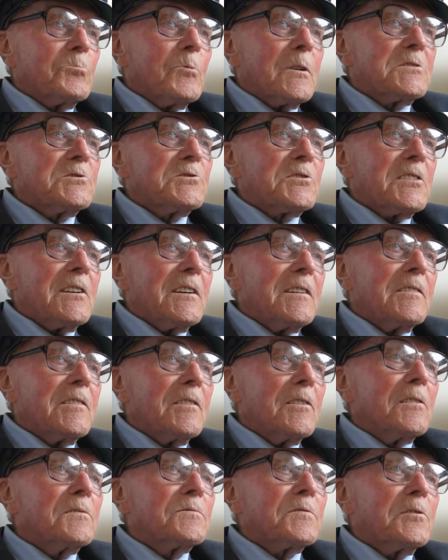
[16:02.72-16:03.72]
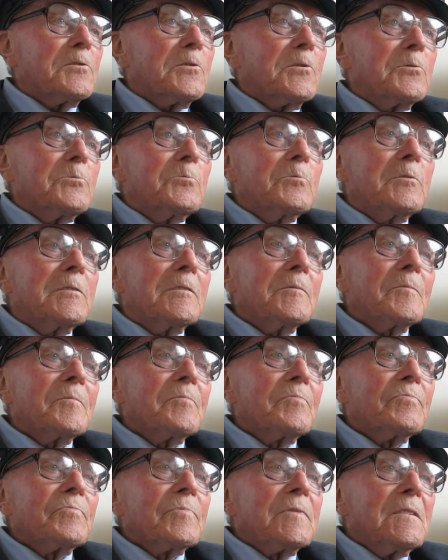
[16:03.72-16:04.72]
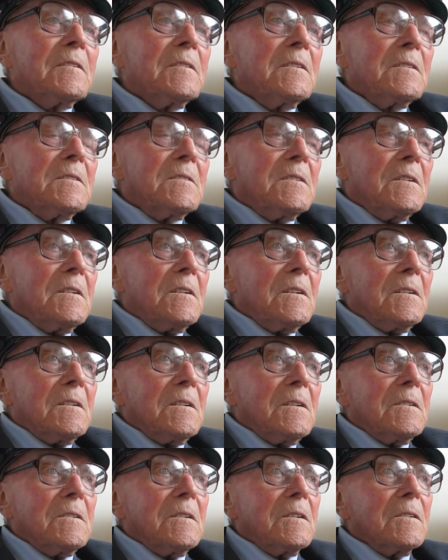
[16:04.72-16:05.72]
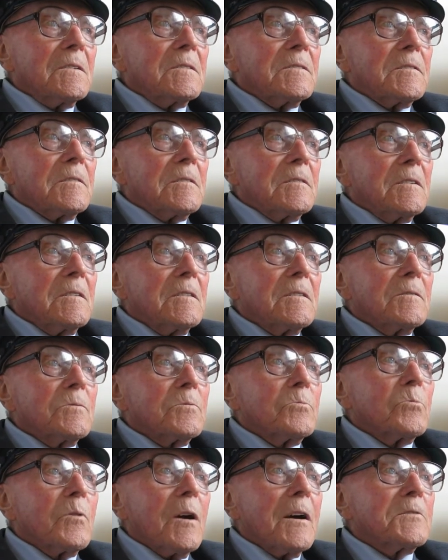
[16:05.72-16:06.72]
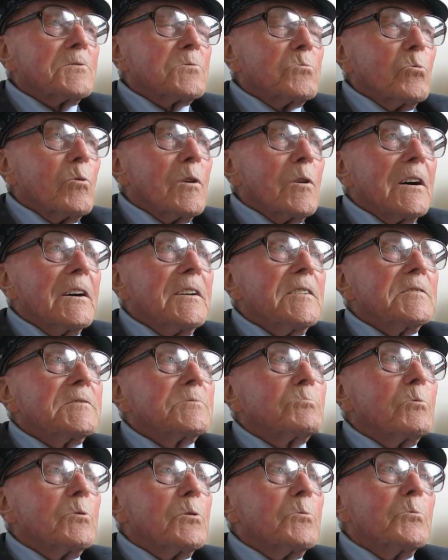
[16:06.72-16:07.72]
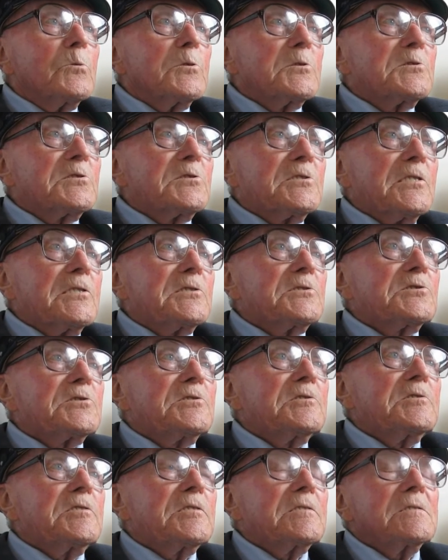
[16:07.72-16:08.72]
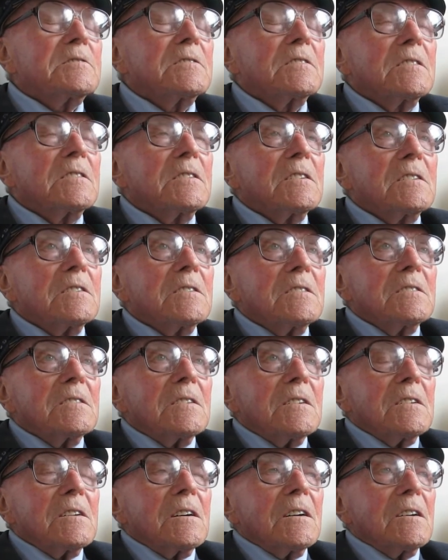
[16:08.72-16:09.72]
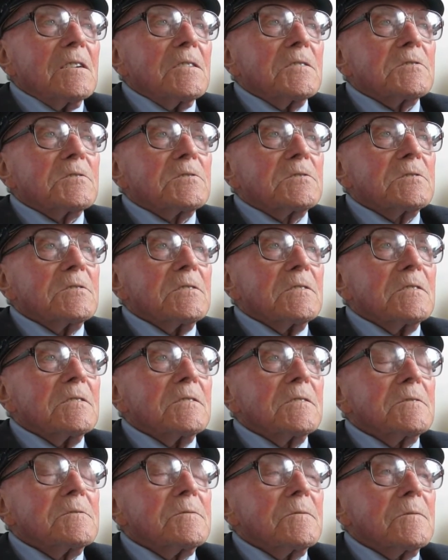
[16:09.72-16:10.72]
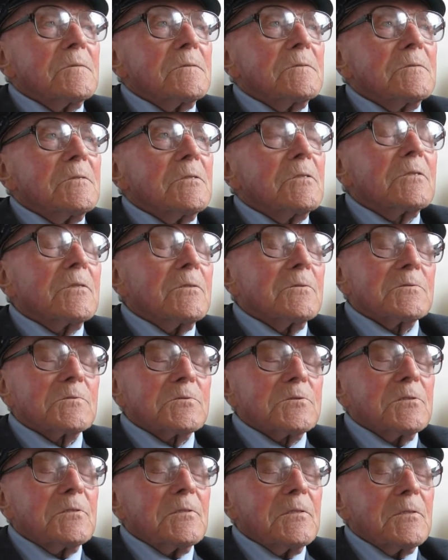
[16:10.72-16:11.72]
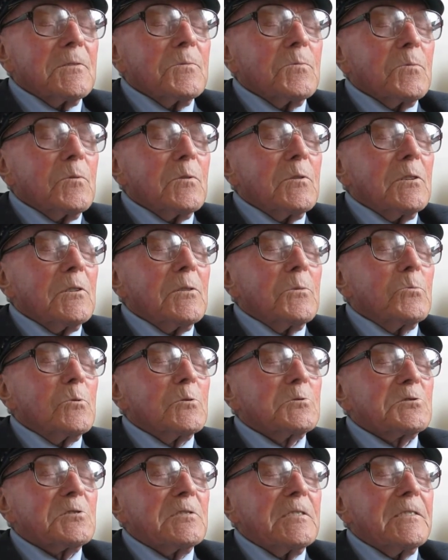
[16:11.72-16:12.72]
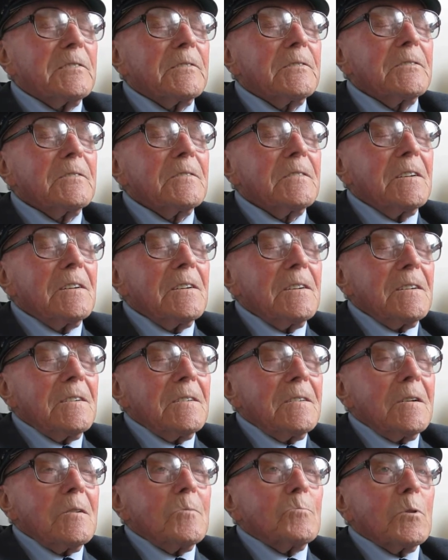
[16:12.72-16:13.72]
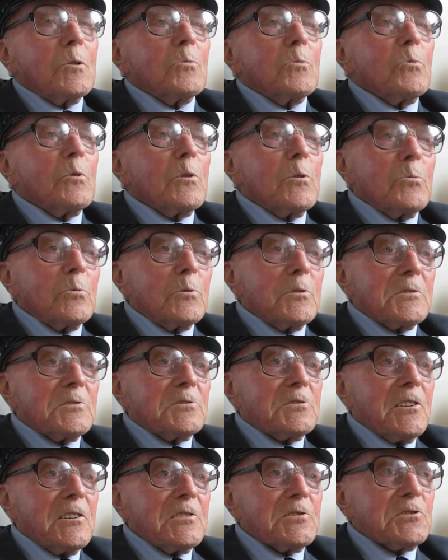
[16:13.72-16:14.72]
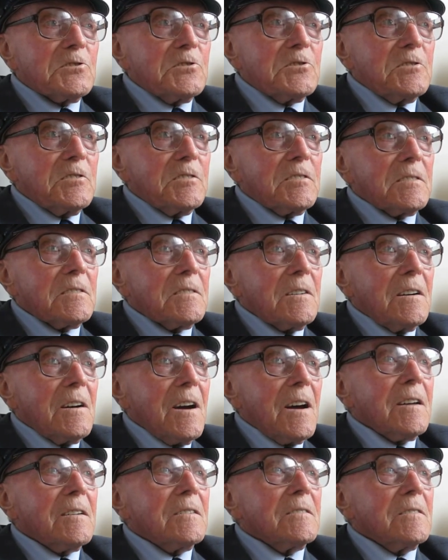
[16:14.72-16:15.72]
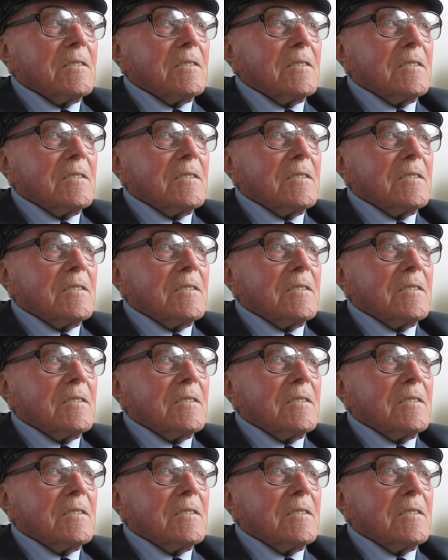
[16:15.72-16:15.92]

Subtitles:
one Saturday afternoon. And we had to wait. We were tested at, I can't tell you where it was now, but we were tested, and